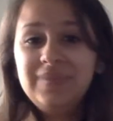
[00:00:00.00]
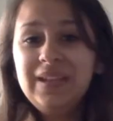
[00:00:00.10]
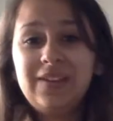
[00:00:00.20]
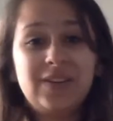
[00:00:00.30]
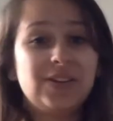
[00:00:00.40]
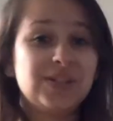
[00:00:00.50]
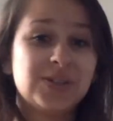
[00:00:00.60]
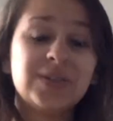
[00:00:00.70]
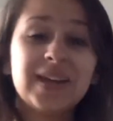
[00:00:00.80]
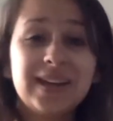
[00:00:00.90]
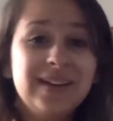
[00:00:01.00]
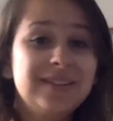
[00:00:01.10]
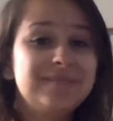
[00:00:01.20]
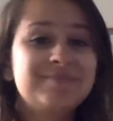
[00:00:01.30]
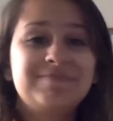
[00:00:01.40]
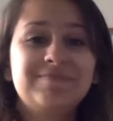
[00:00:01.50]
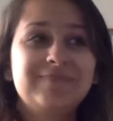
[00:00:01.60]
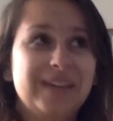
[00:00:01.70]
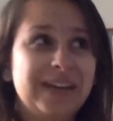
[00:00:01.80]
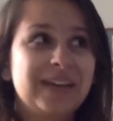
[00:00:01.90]
if you do get it,
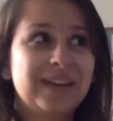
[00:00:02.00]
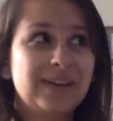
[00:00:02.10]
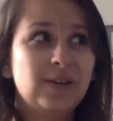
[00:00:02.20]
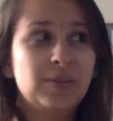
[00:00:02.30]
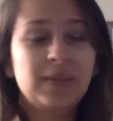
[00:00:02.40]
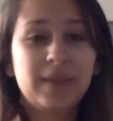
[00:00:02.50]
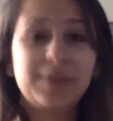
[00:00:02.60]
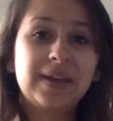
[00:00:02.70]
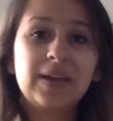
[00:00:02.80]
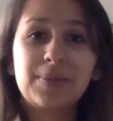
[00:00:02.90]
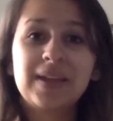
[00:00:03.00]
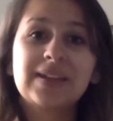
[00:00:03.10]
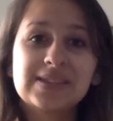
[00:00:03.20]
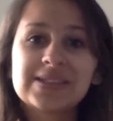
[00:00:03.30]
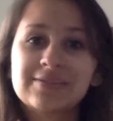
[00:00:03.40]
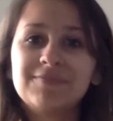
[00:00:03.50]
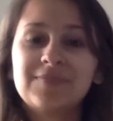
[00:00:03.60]
like, you will be like peeing your pants.